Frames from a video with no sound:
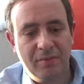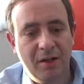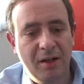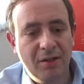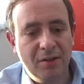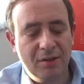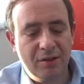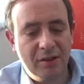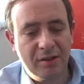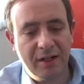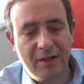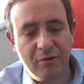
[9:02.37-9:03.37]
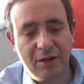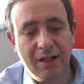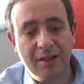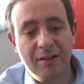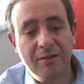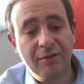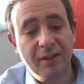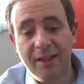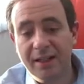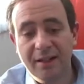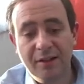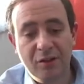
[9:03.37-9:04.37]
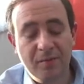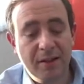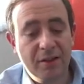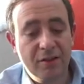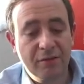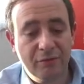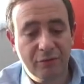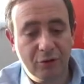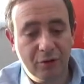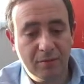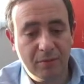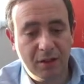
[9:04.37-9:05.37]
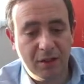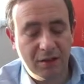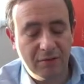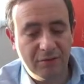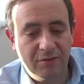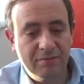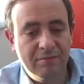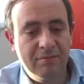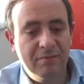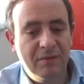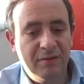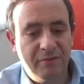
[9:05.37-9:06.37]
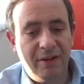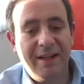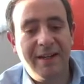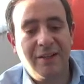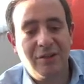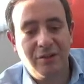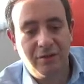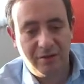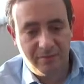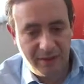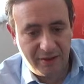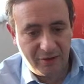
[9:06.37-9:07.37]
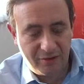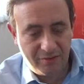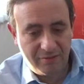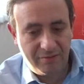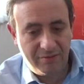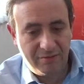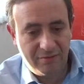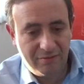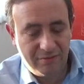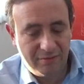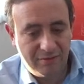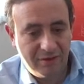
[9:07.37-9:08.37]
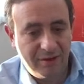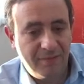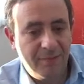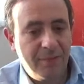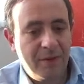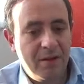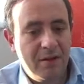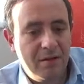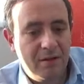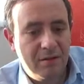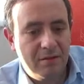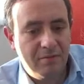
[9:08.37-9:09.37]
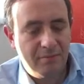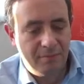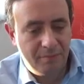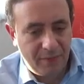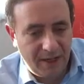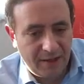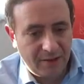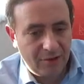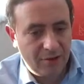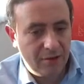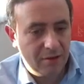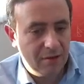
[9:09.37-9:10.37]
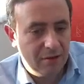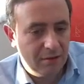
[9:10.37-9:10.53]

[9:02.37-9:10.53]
deposits are a relatively inexpensive form of financing to the banks, right? Banks